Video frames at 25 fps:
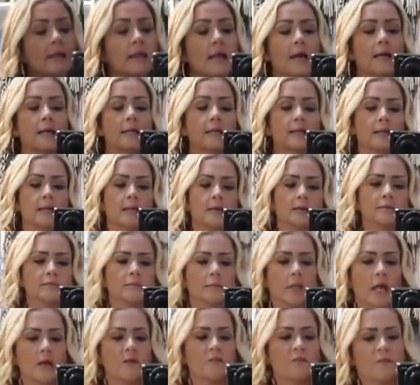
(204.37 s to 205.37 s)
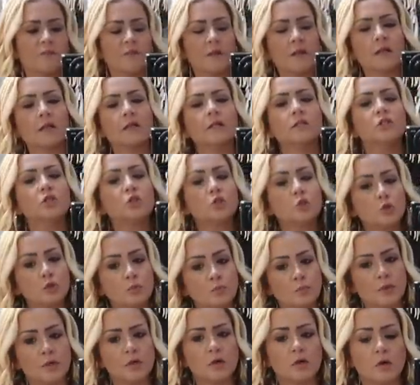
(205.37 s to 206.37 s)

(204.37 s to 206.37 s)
like it. I feel super